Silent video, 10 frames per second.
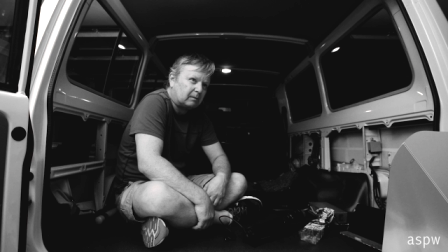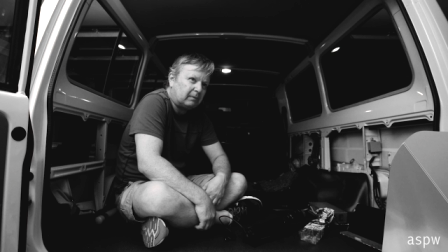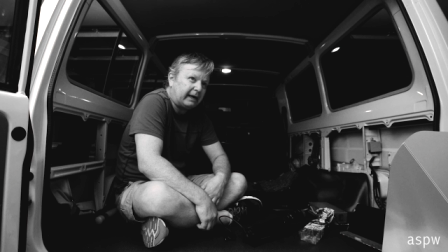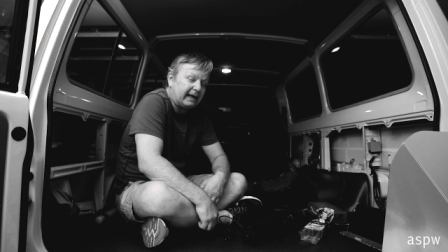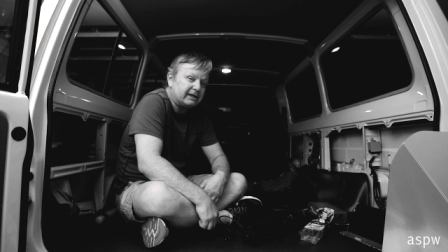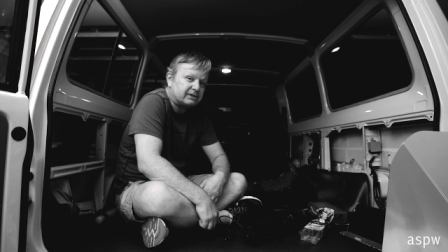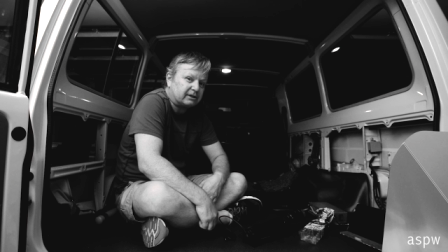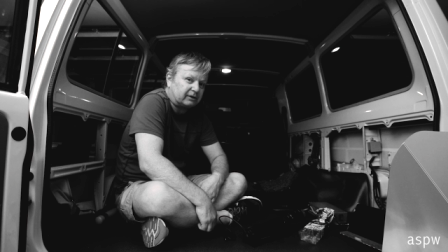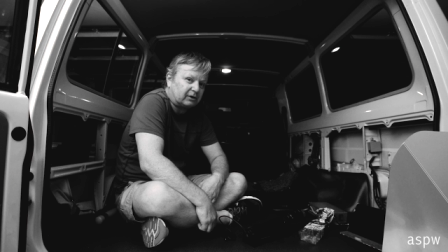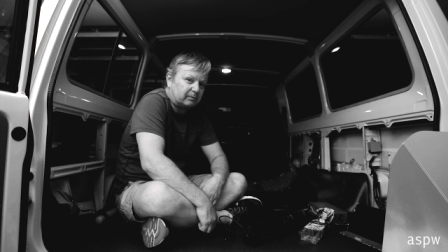my
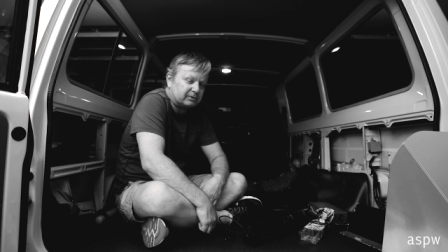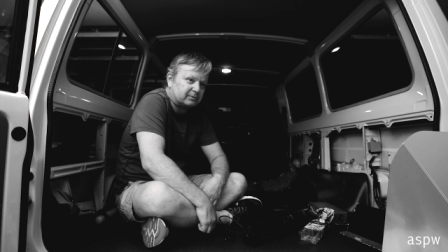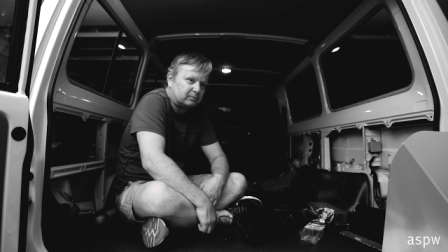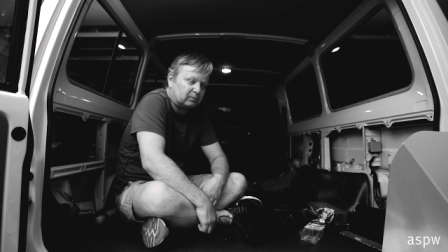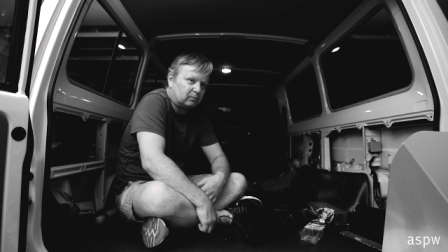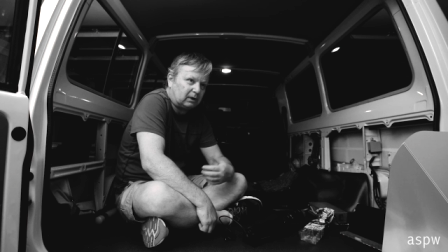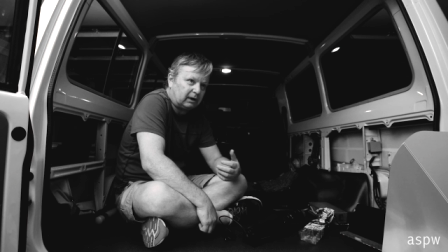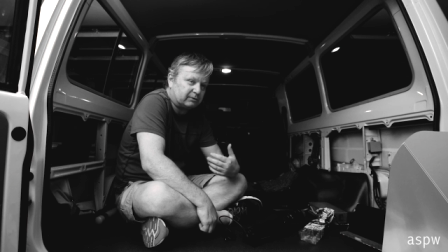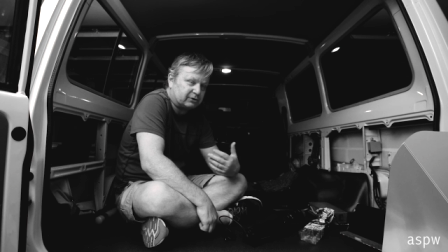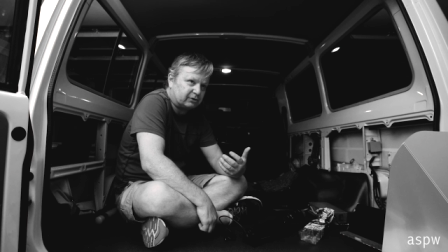editor that I was
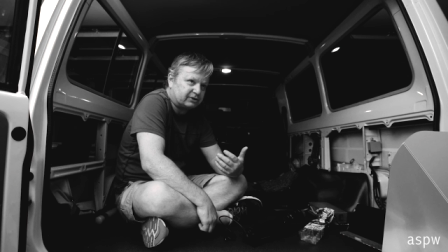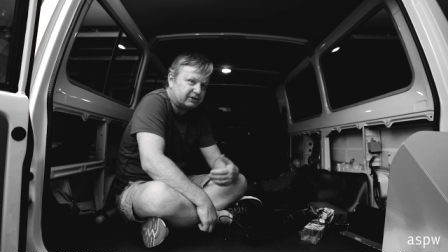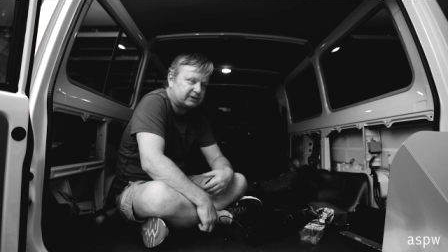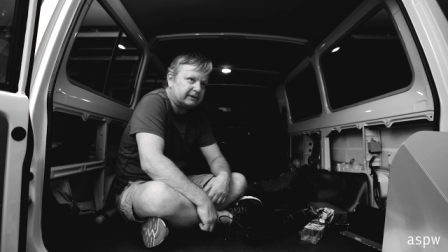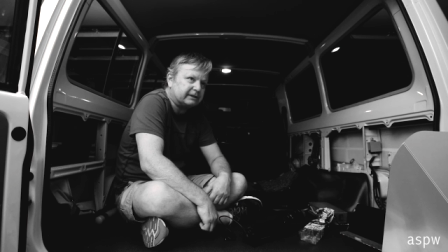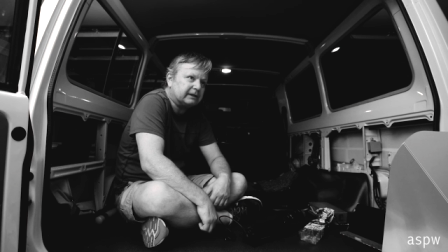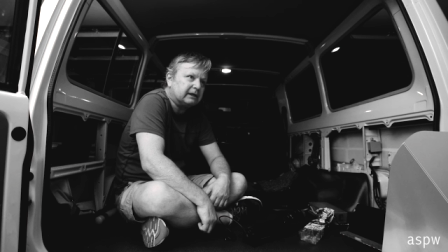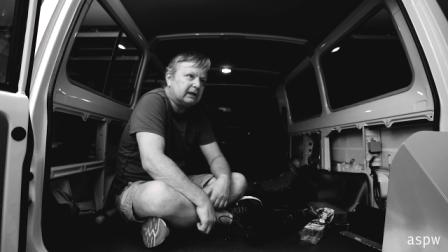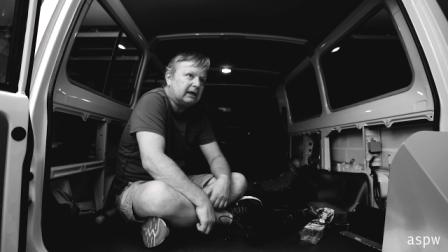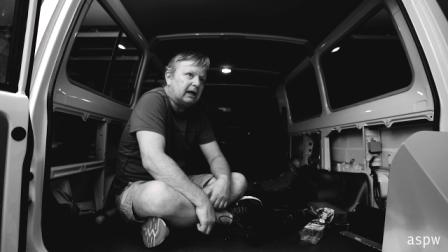I was her assistant
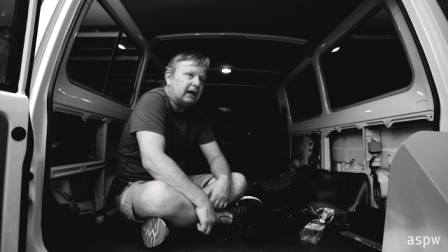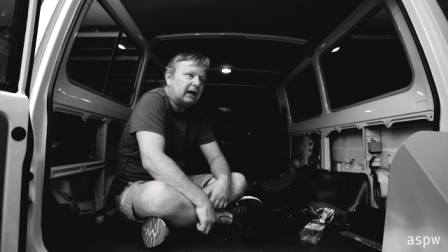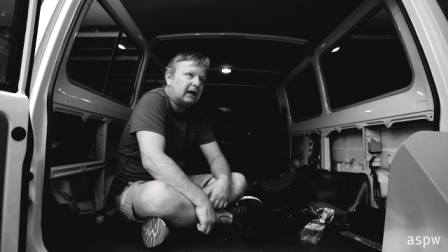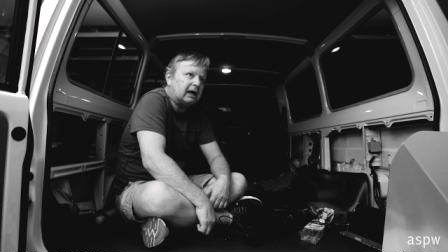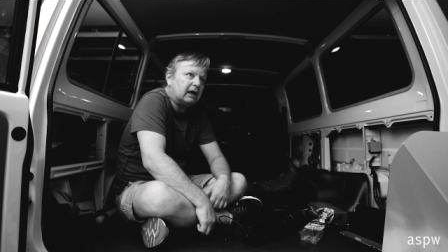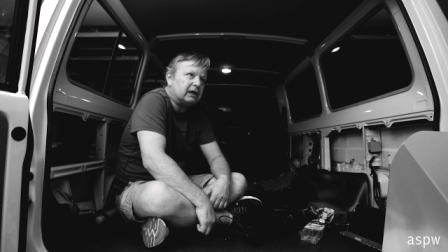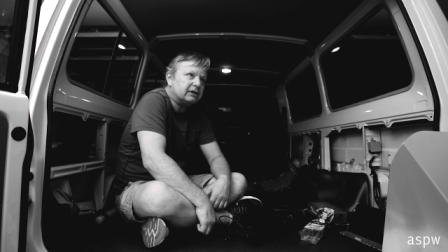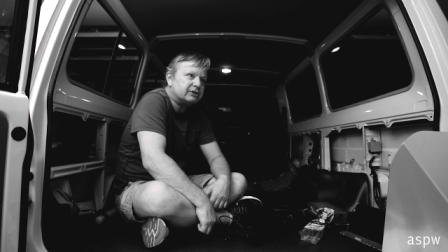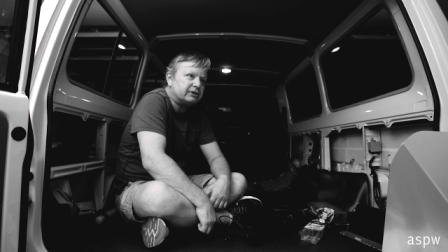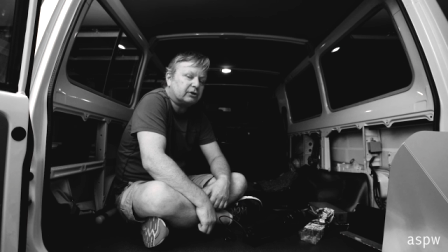
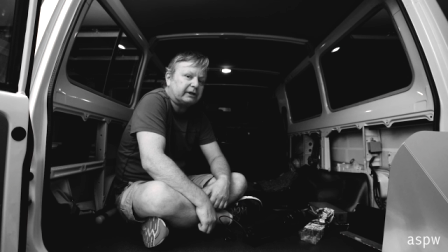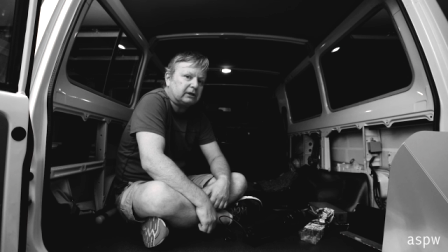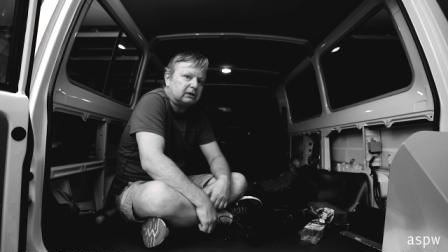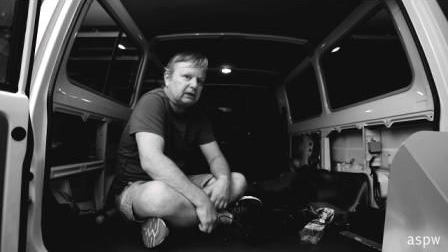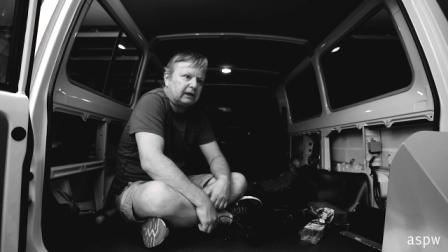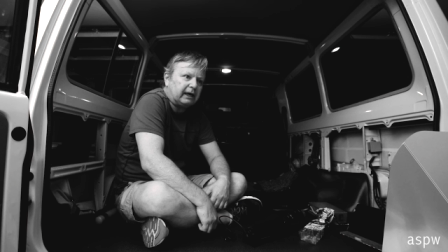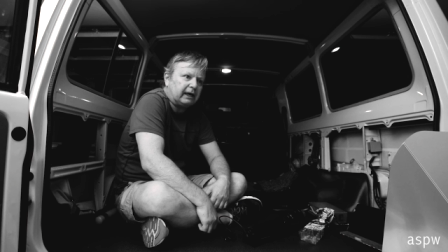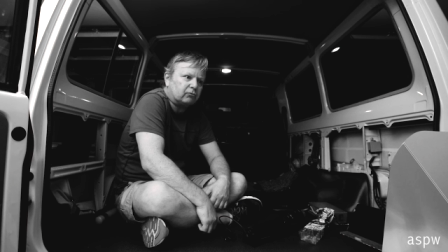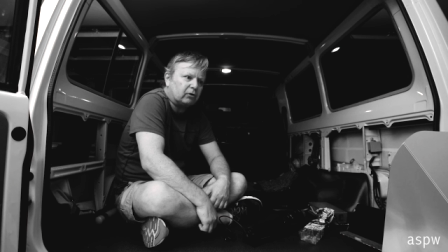uh, she took ill uh,